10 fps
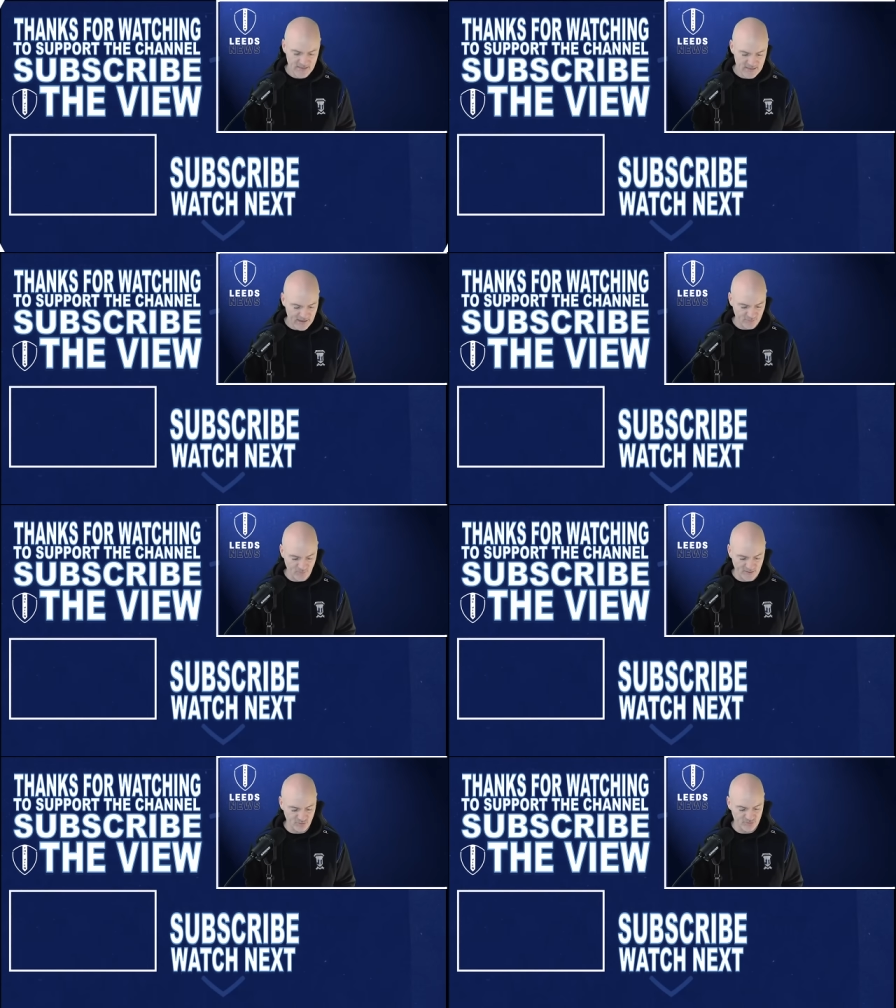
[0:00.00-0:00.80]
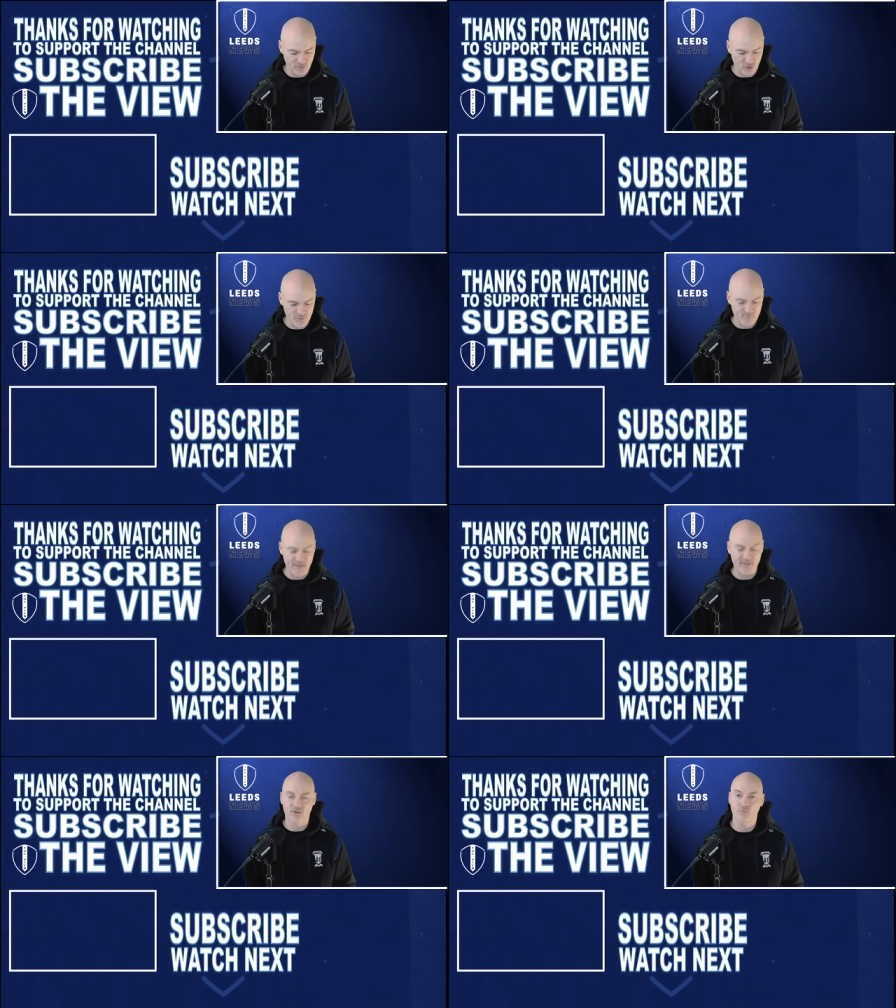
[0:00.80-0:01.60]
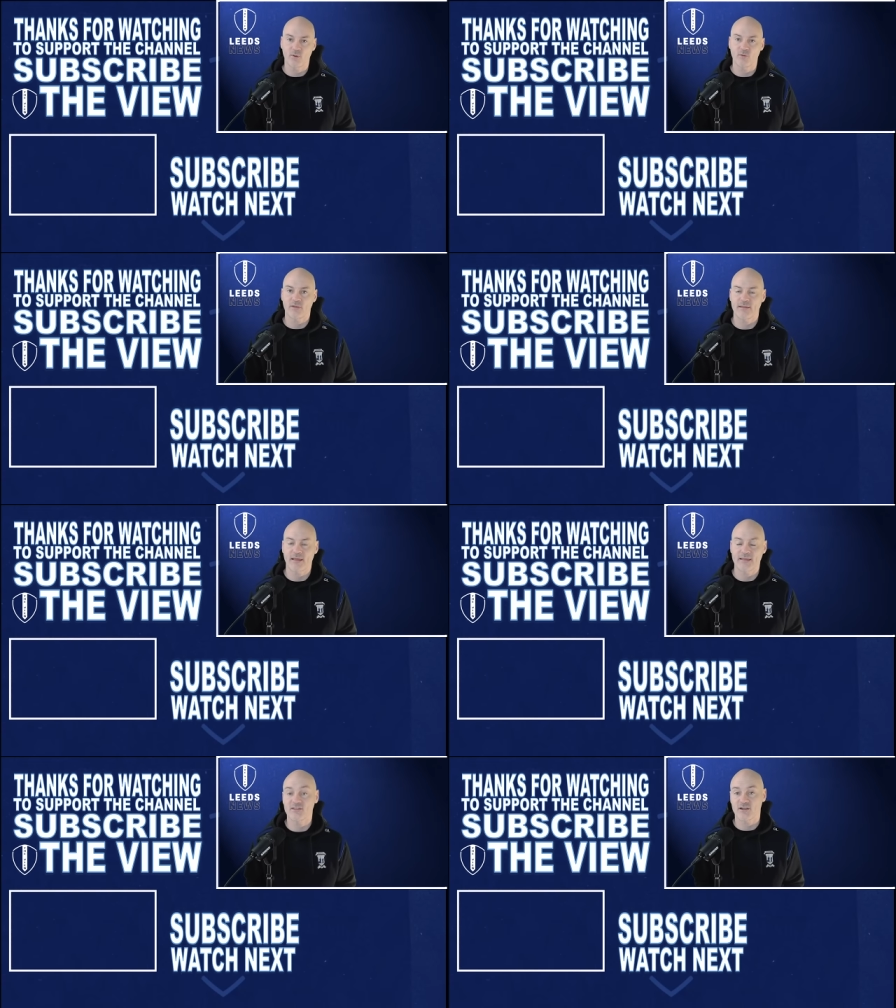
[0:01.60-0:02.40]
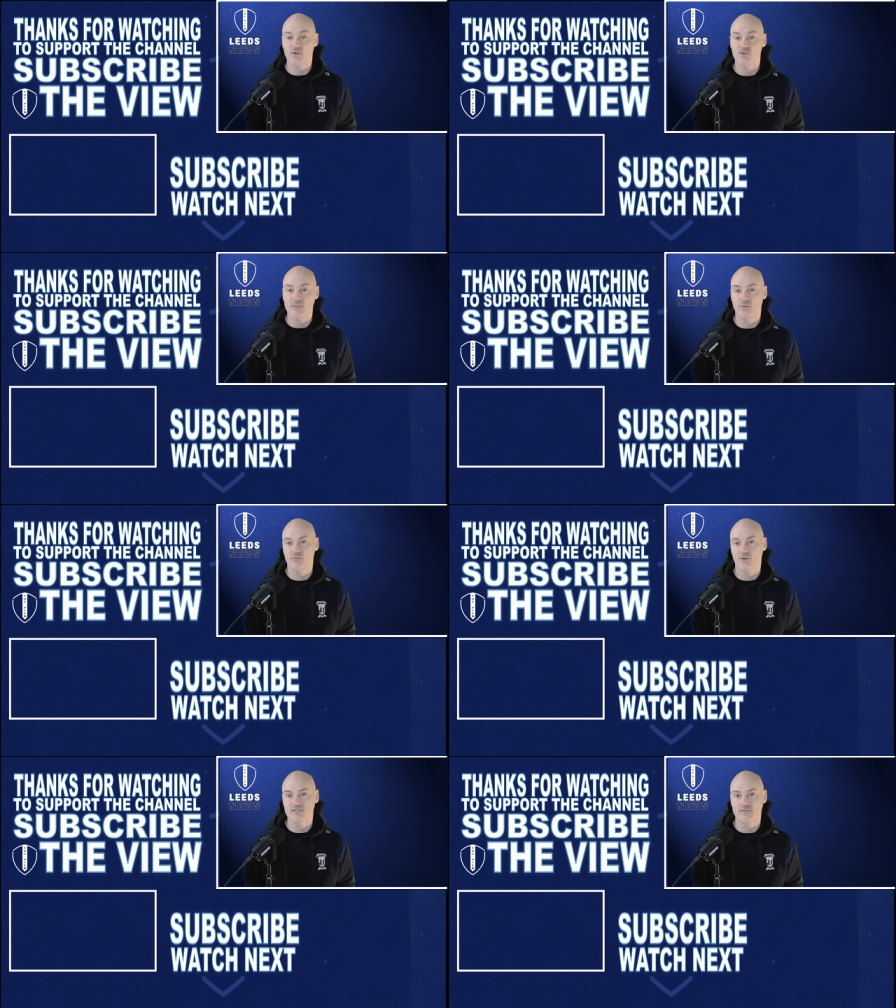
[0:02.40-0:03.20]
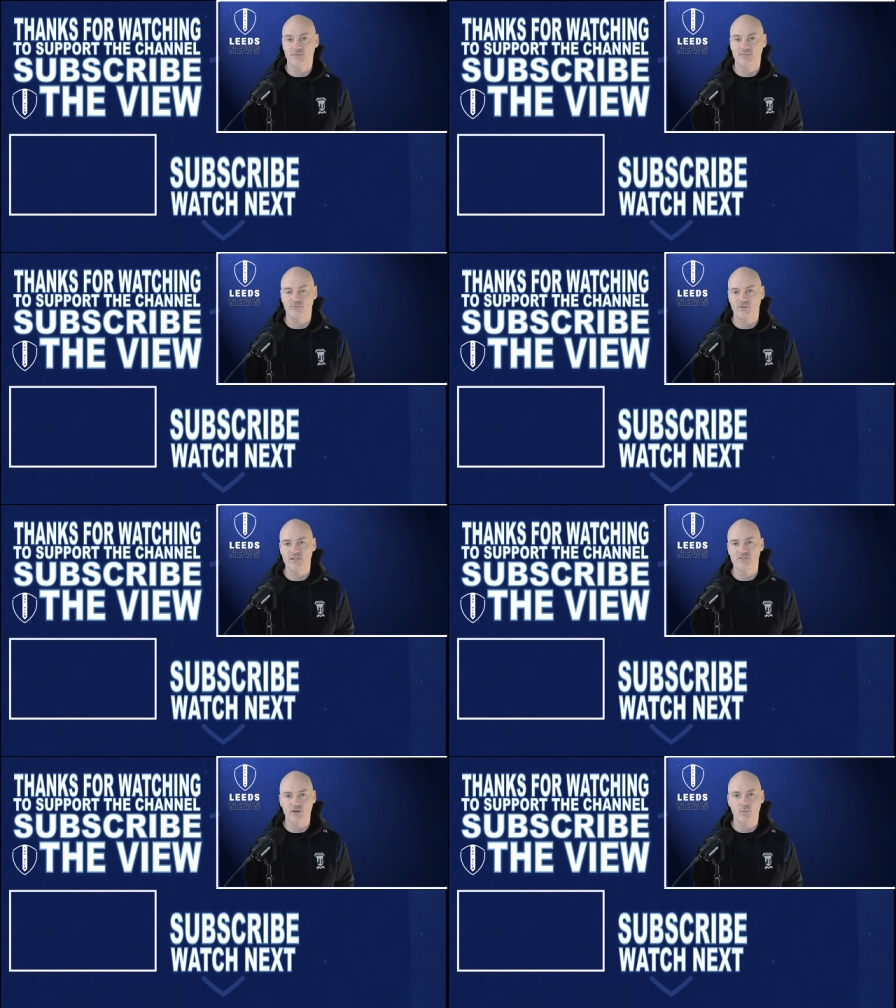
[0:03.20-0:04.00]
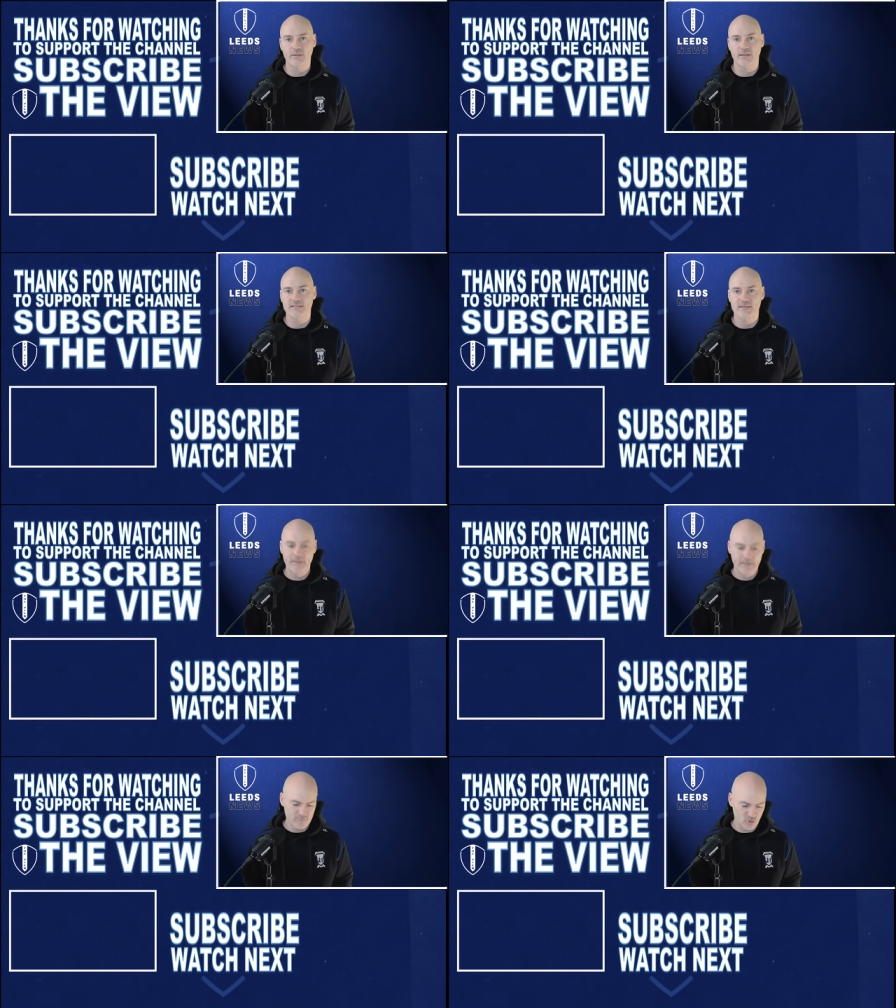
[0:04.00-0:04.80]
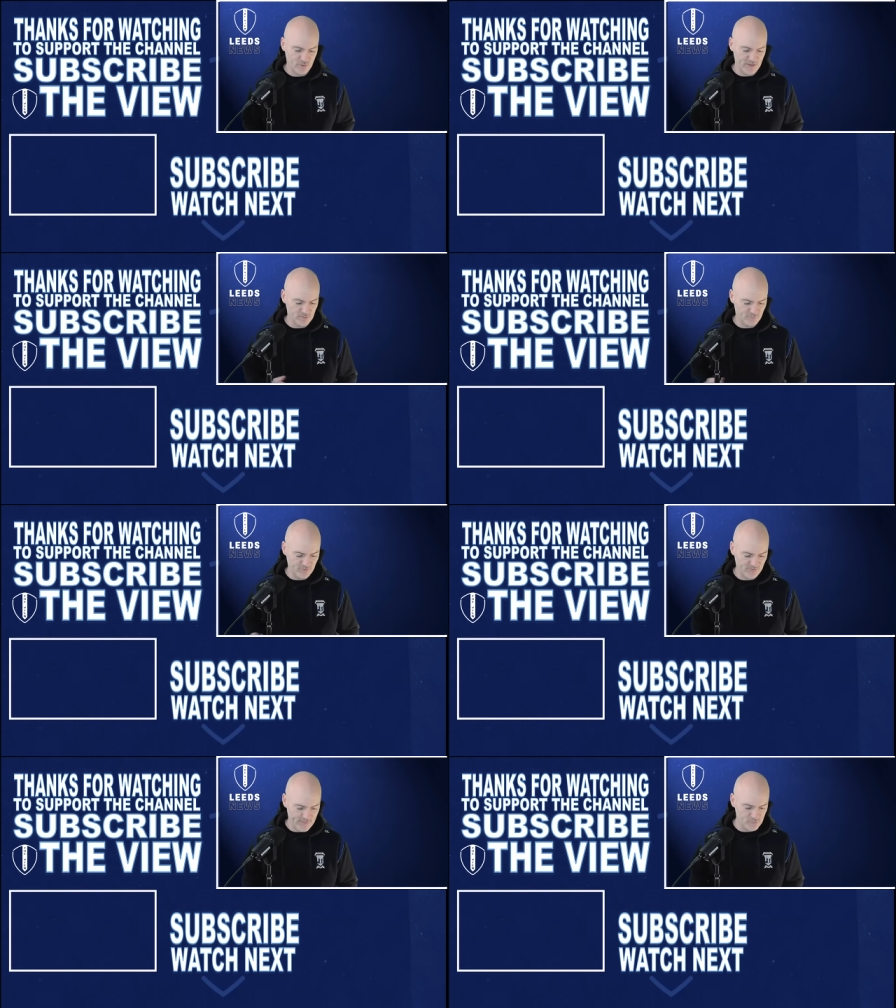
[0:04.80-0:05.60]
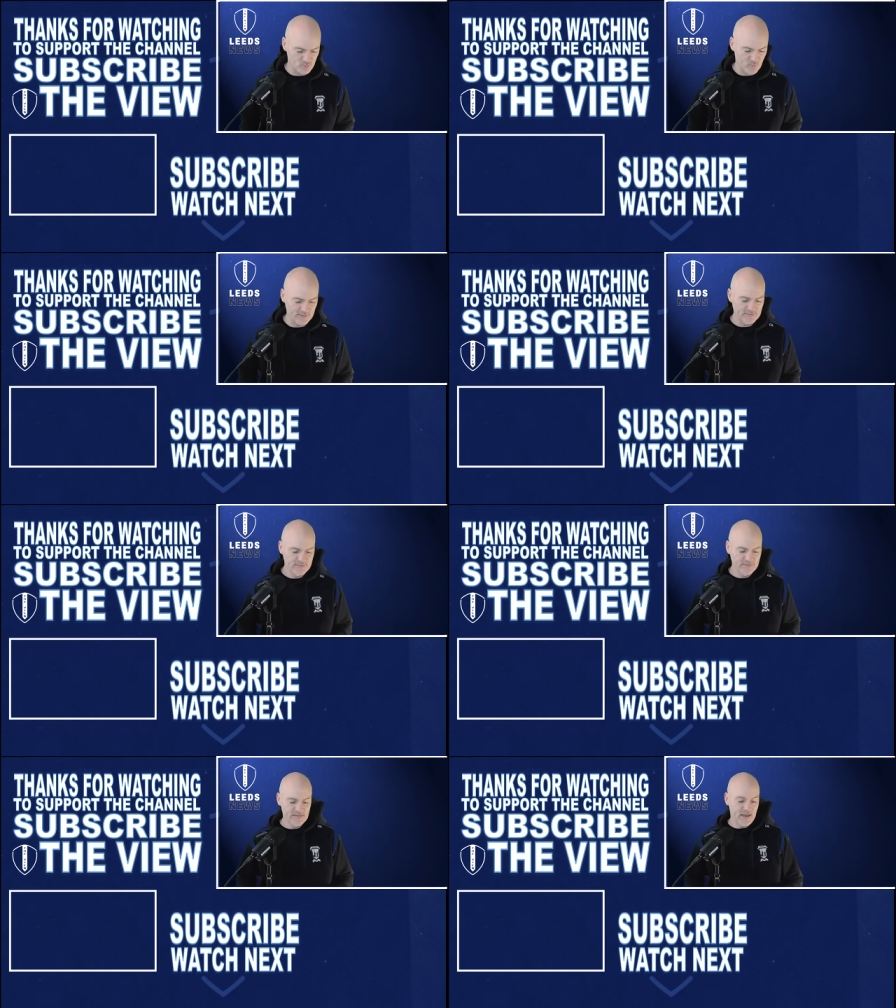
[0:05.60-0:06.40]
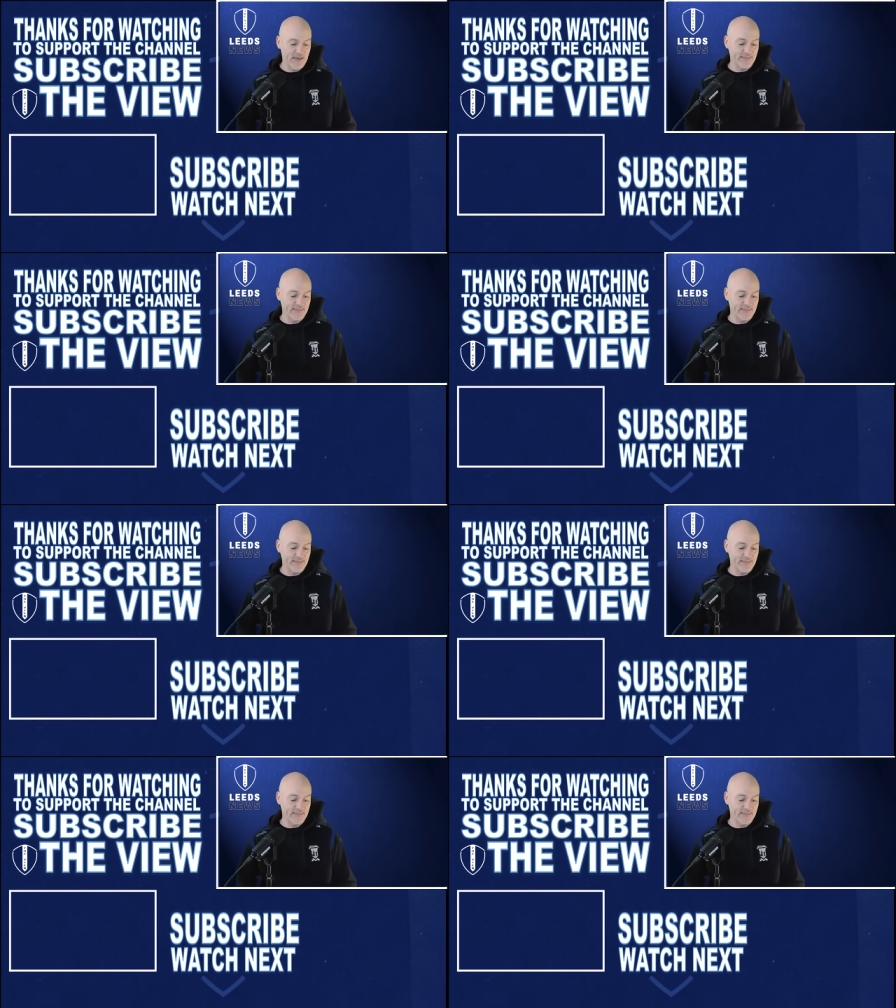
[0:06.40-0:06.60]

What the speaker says: and well done to Lewis Bate, who both, and Darko JB, who all seem to have had really strong weekends. So great for them as well. And